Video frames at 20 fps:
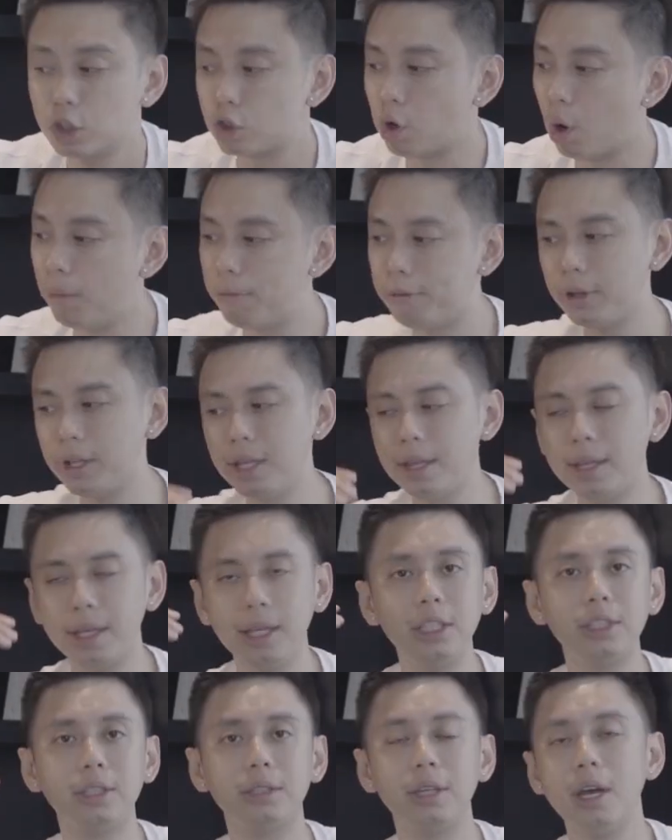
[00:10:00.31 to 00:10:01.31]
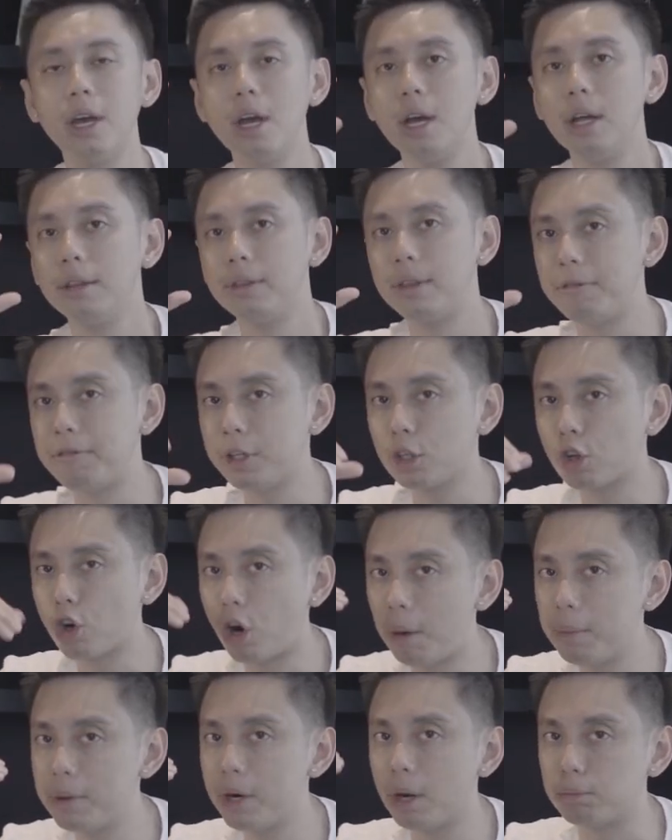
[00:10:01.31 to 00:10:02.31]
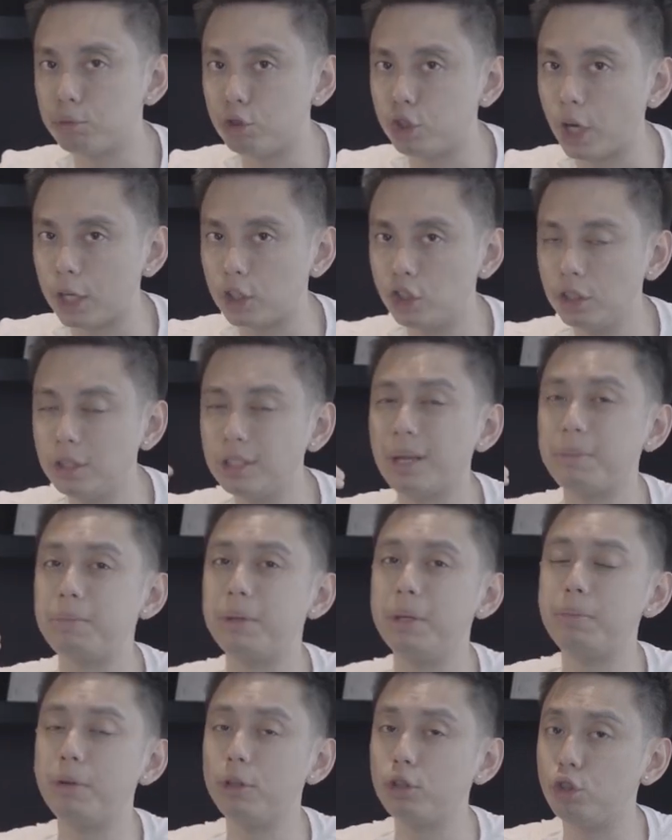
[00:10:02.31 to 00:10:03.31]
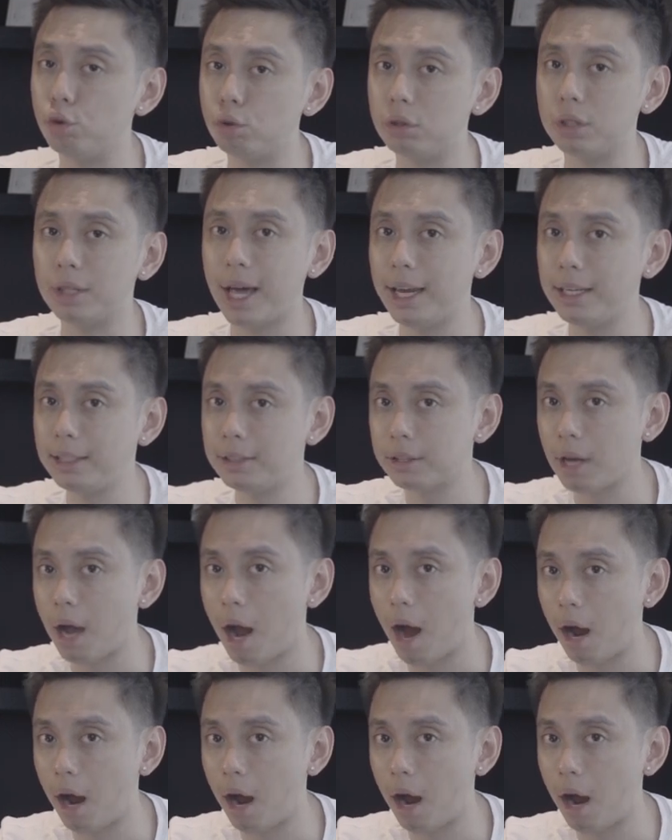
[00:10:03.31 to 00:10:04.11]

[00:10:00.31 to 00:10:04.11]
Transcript: So hopefully these different common objections that people utilize